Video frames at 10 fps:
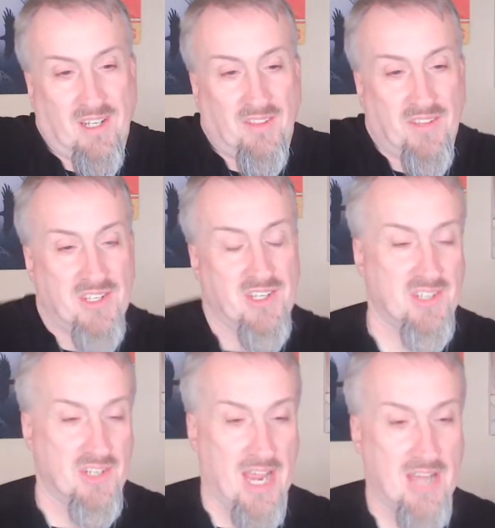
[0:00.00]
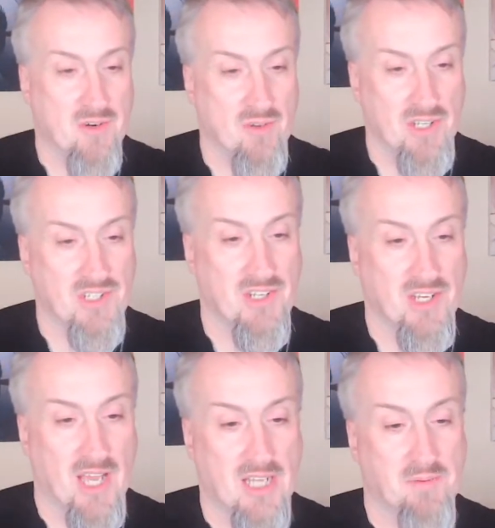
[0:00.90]
this is a
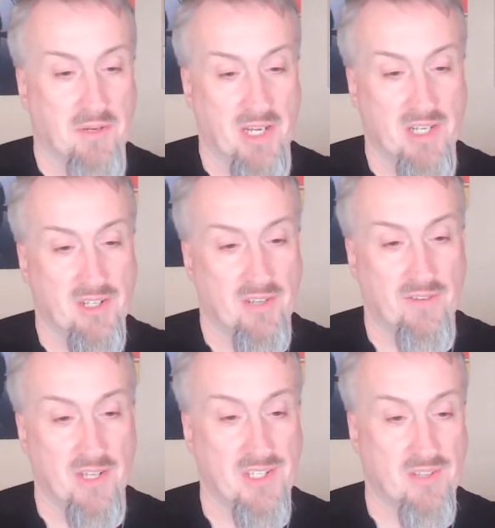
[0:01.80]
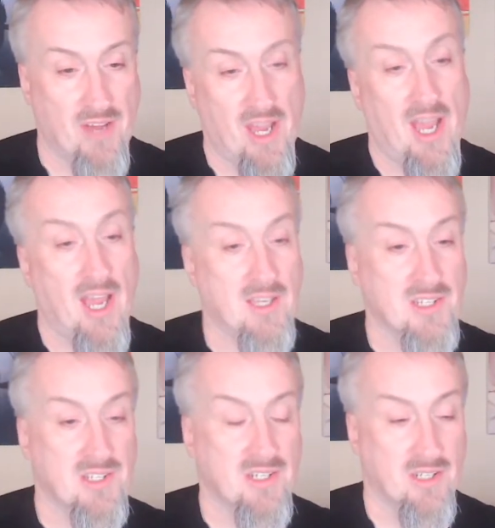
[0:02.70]
naturalistic explanation that fits the
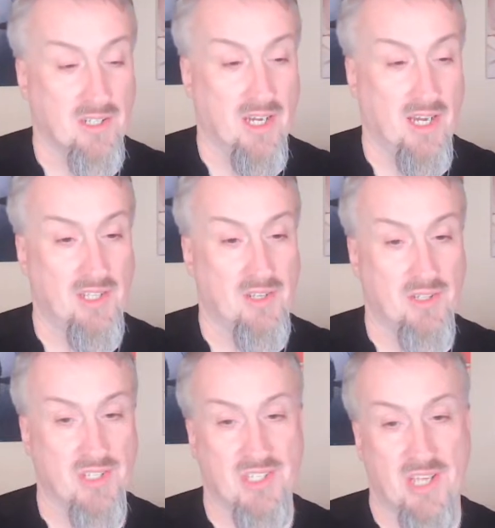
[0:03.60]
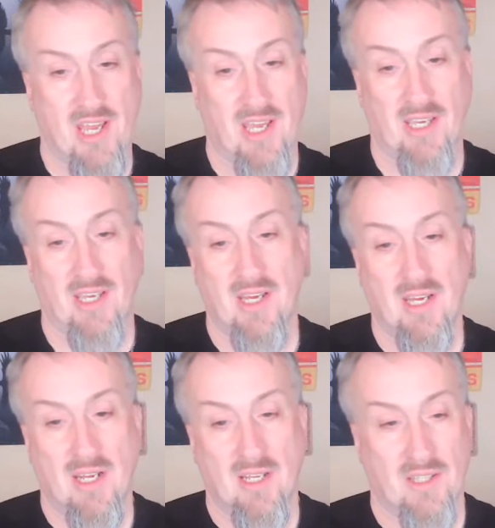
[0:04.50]
facts. Okay. So to say
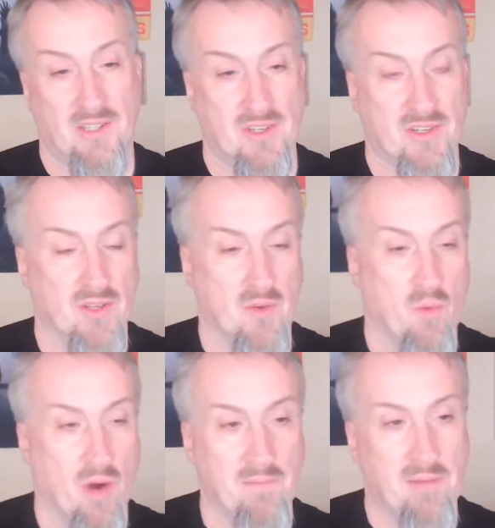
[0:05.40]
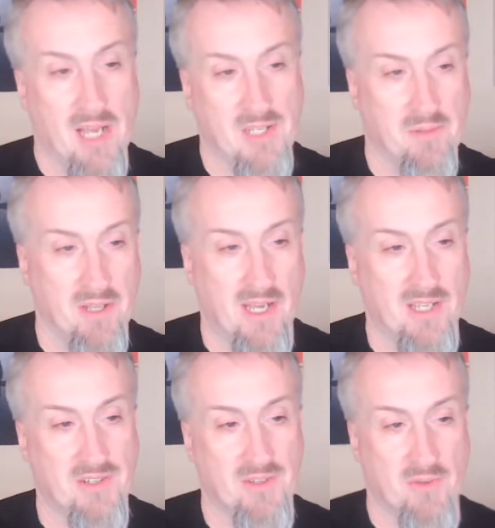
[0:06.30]
that there's only one possible
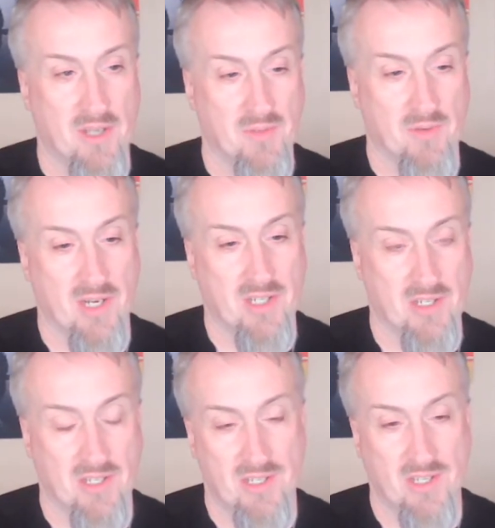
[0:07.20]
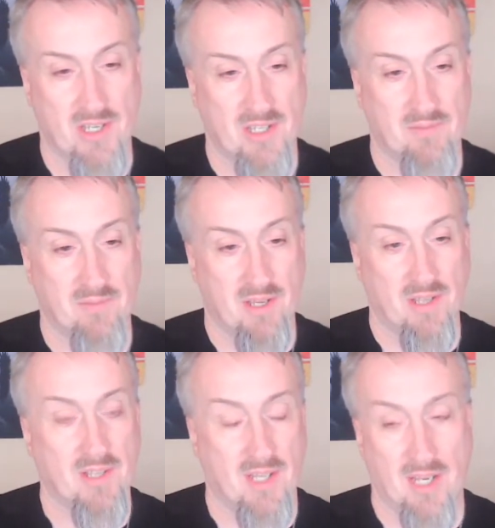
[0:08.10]
answer, the resurrection is
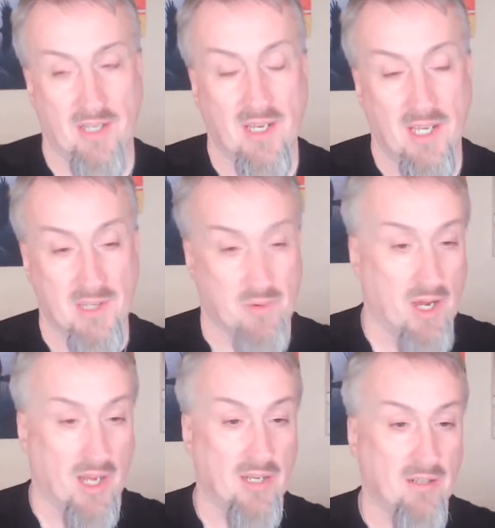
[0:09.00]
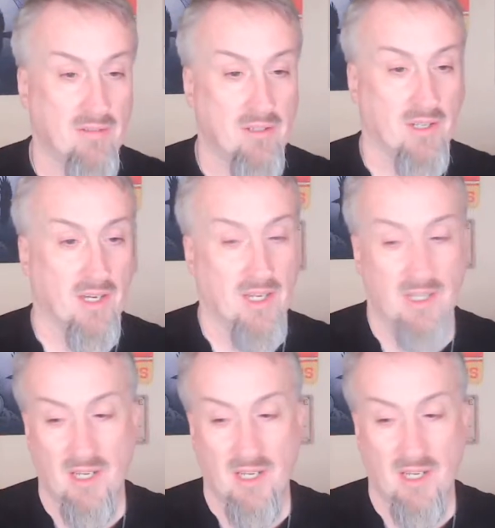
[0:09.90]
myth. And he's right. Okay.